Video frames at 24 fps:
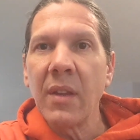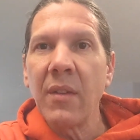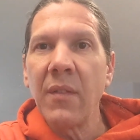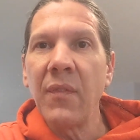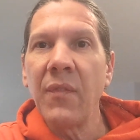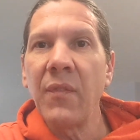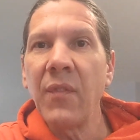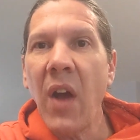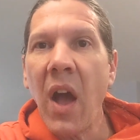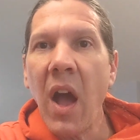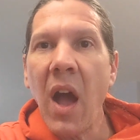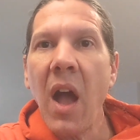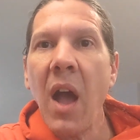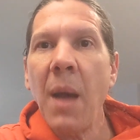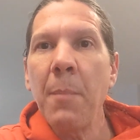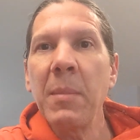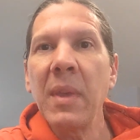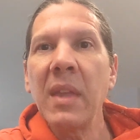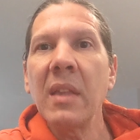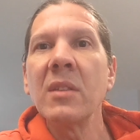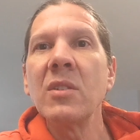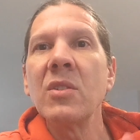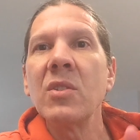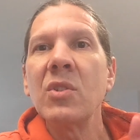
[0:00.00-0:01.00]
Fa
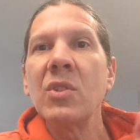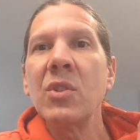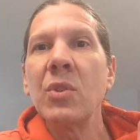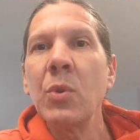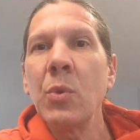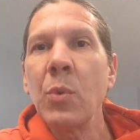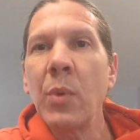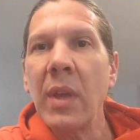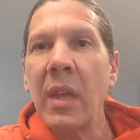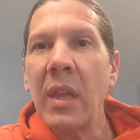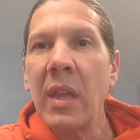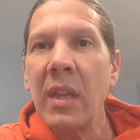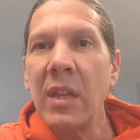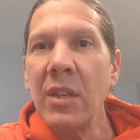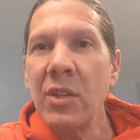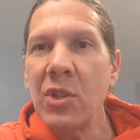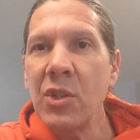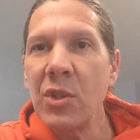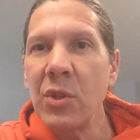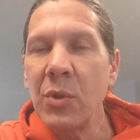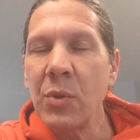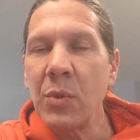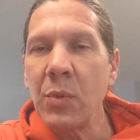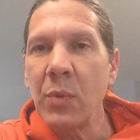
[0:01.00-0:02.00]
means to
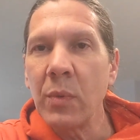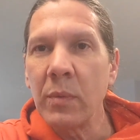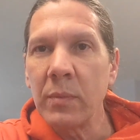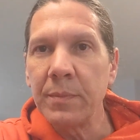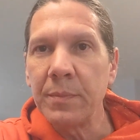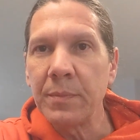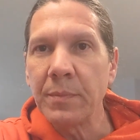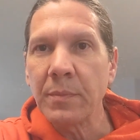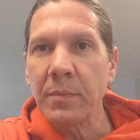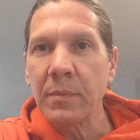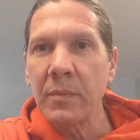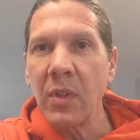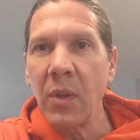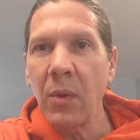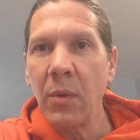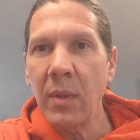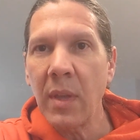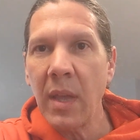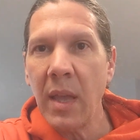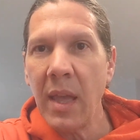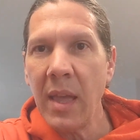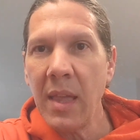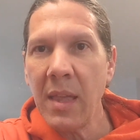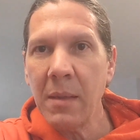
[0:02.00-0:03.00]
issue,
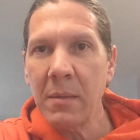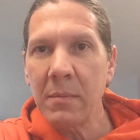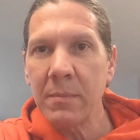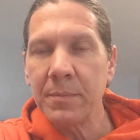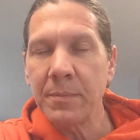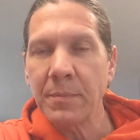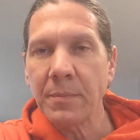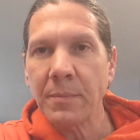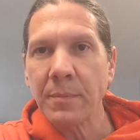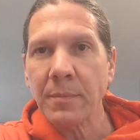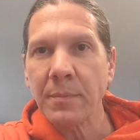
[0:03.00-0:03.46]
okay?